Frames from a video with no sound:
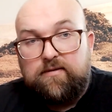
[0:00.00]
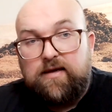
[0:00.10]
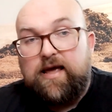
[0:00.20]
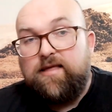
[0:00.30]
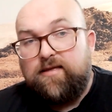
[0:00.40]

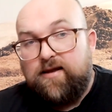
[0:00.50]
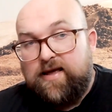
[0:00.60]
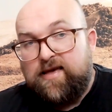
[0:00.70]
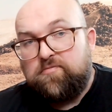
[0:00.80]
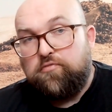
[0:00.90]
and the
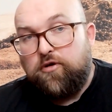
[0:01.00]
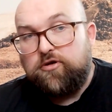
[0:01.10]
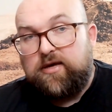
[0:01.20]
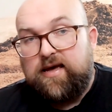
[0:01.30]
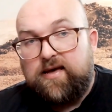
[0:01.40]
last
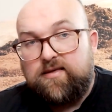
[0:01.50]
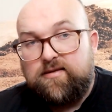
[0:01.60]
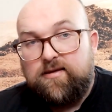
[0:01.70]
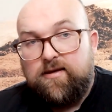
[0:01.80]
broadcast,